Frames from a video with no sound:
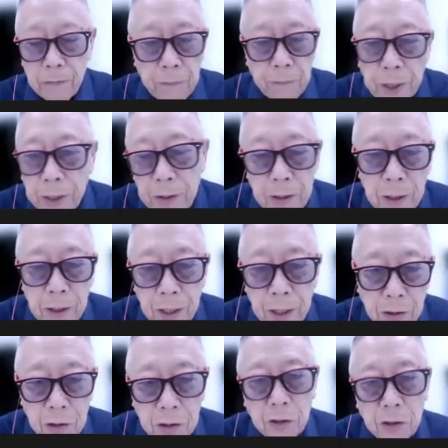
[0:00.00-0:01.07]
fight
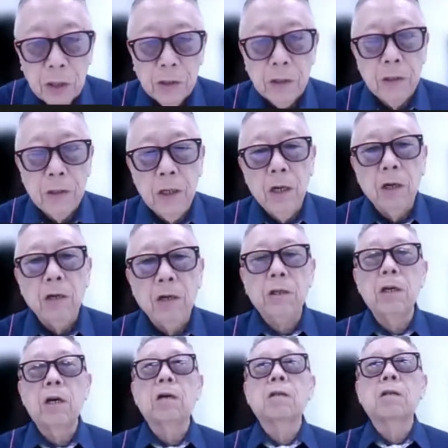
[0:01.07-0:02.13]
against each other. They're
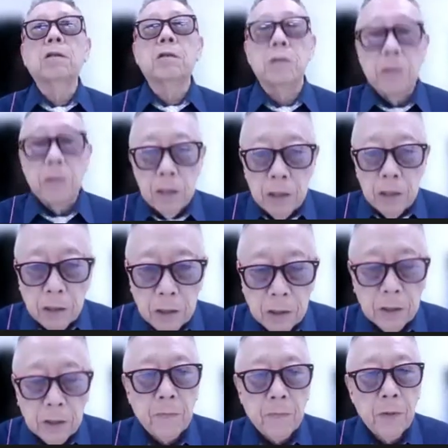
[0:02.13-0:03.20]
causing all the
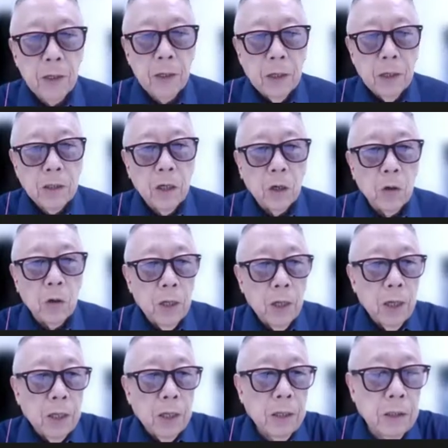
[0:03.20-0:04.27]
diseases. So
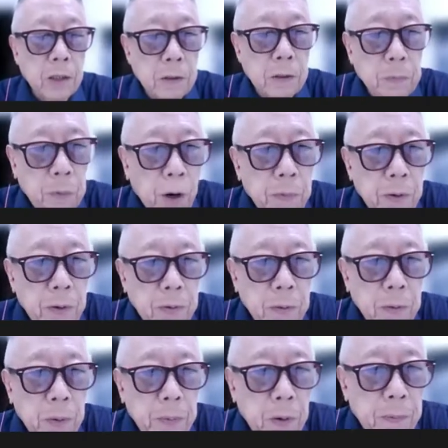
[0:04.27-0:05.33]
The, the problems
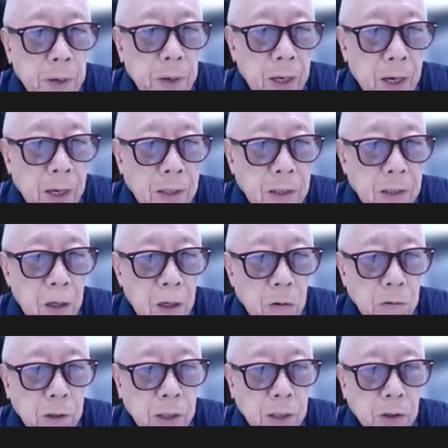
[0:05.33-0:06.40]
people might ask,
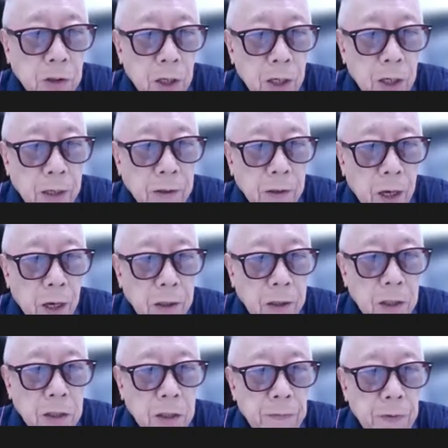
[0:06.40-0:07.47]
Long Dan Xie Gan Tang
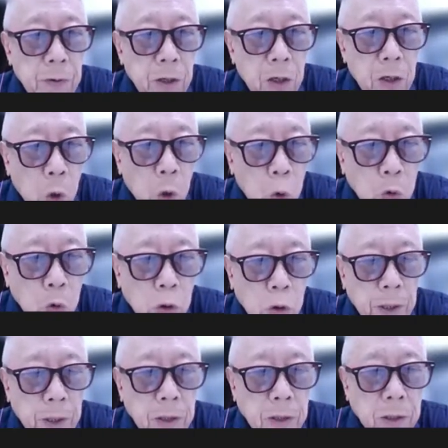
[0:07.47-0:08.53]
is a very cold
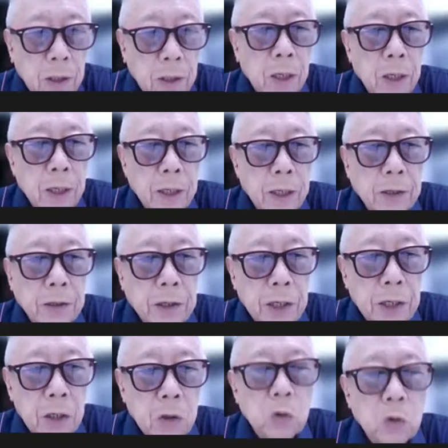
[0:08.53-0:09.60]
medicine that
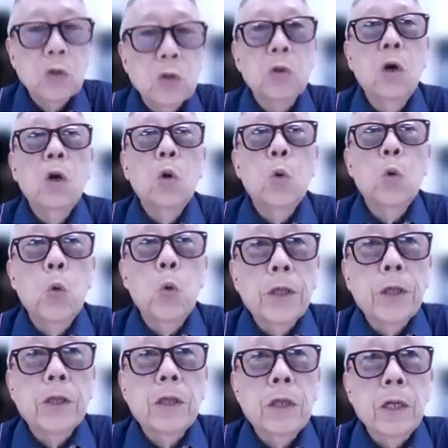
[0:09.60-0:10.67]
deals with
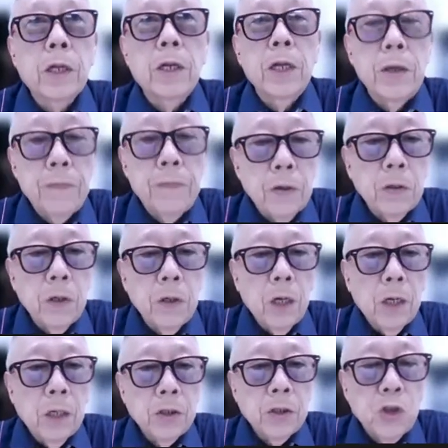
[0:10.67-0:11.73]
the liver
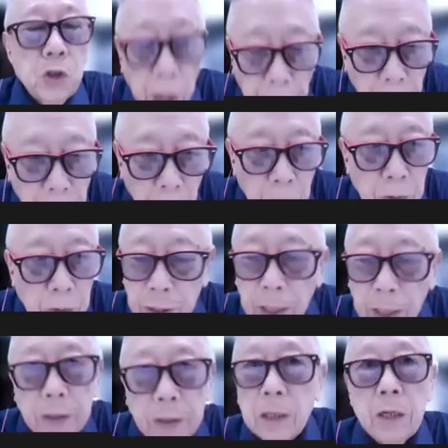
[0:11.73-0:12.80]
channel,
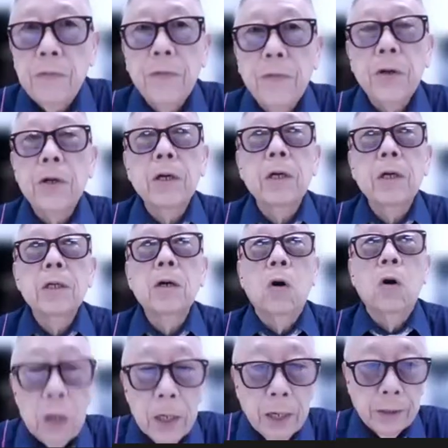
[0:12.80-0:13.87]
not the liver
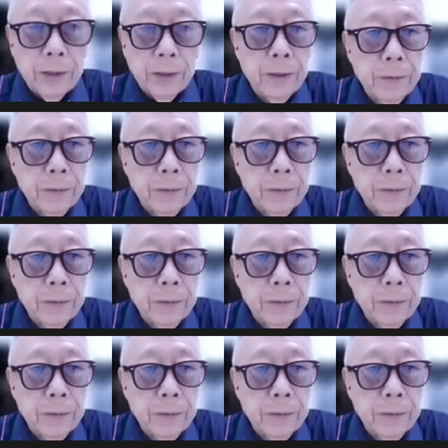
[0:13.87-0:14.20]
organ,